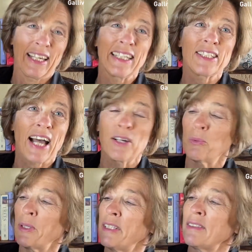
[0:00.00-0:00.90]
it's
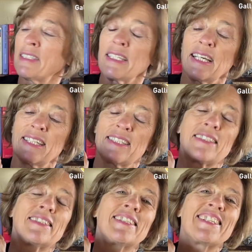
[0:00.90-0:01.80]
unwieldy, it's
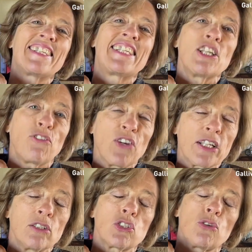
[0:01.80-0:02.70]

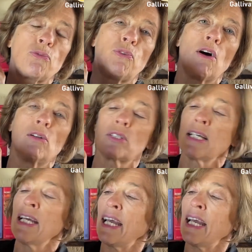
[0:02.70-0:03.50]
difficult to fold,